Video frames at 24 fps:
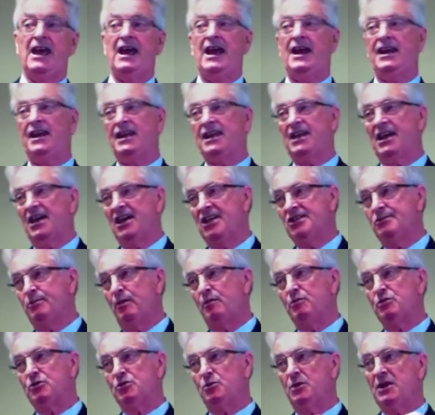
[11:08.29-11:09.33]
and
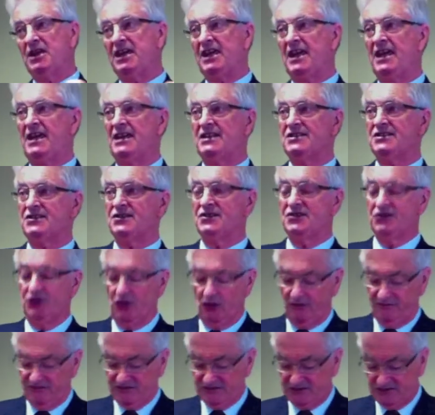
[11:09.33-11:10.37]
engagement between councillors and
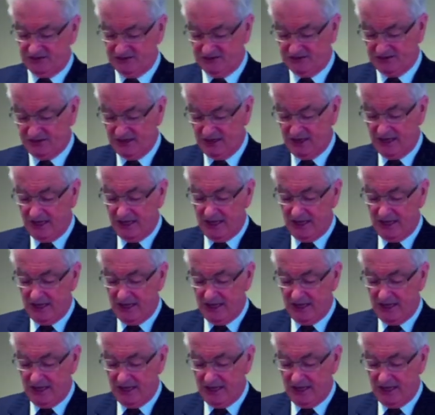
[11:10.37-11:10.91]
officers